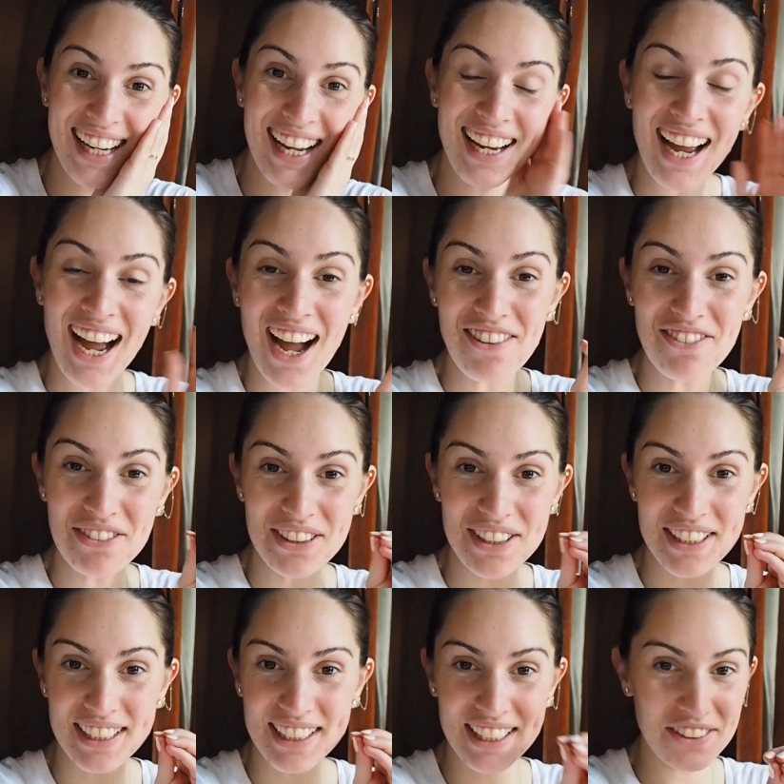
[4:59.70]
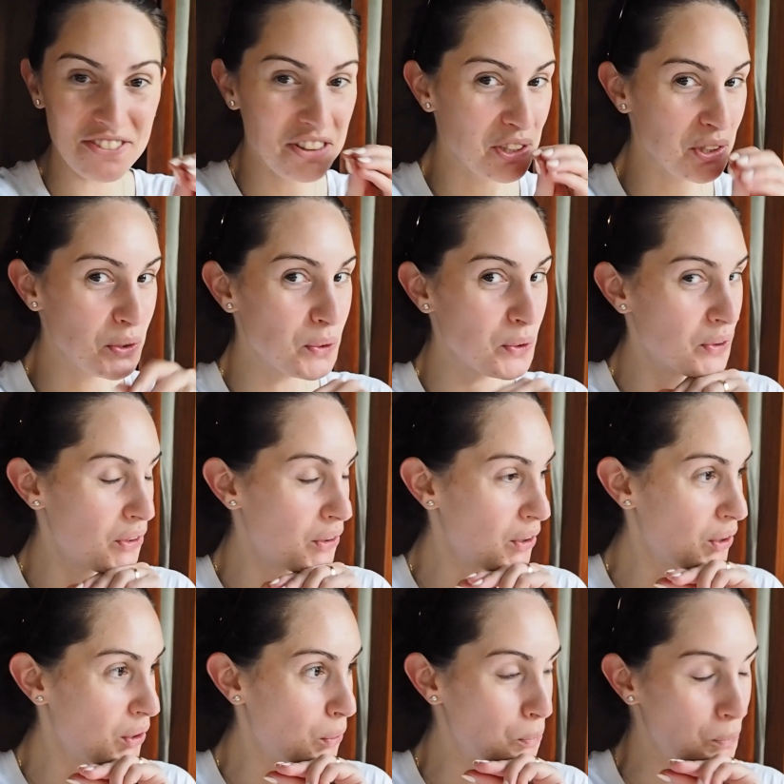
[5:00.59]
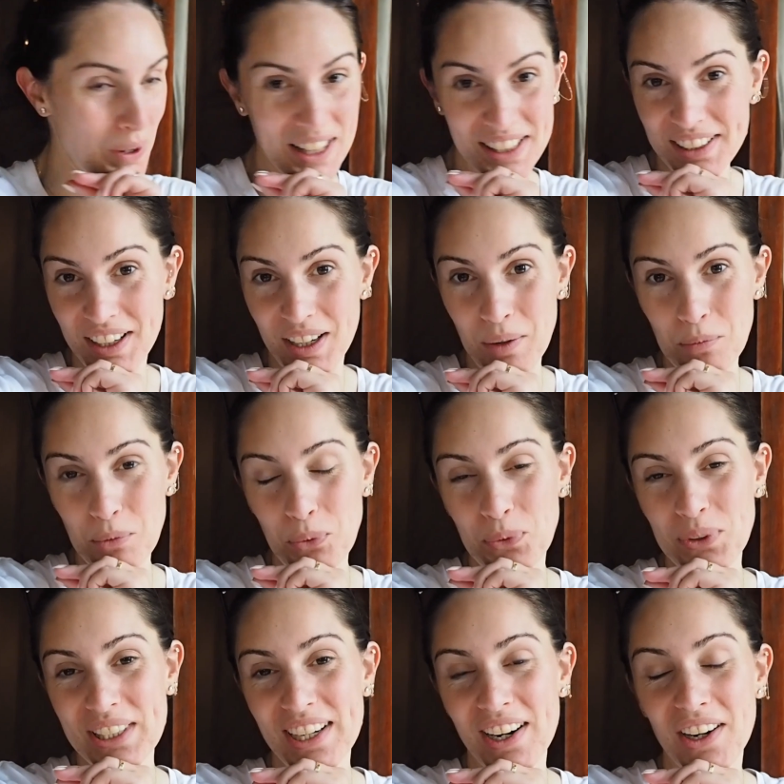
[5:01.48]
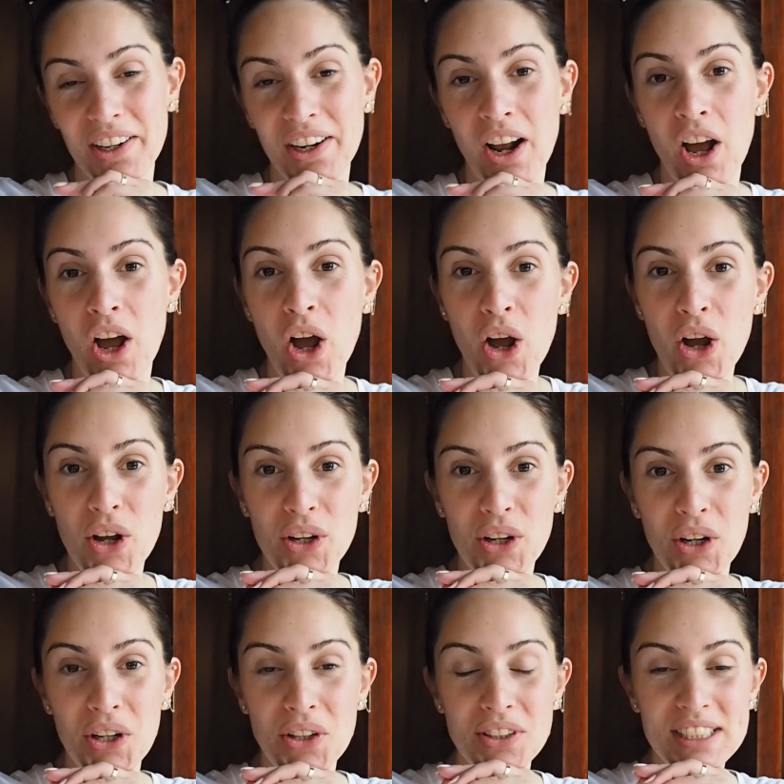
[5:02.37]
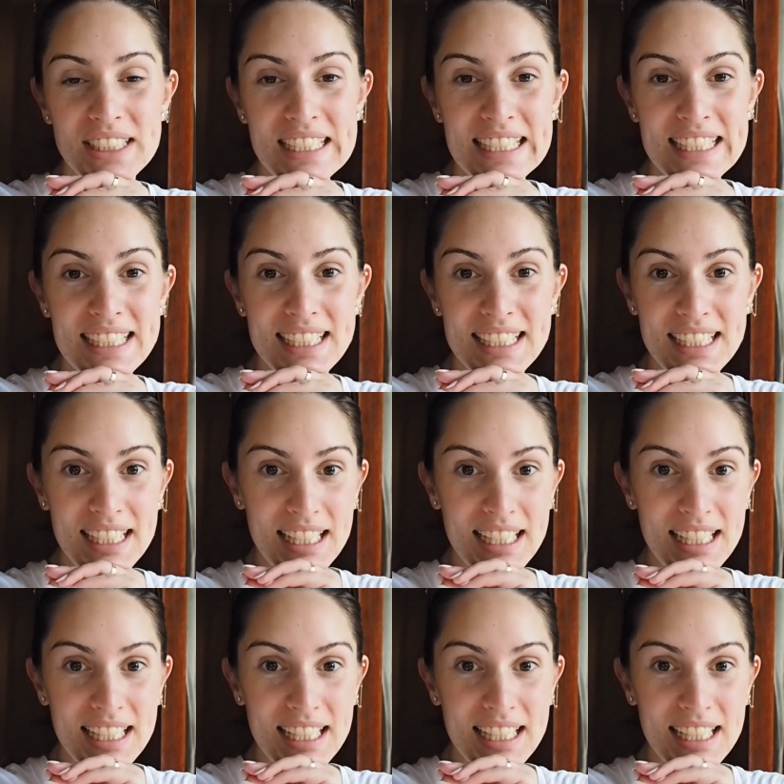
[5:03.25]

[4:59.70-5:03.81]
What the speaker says: I haven't given you the welcome. We are currently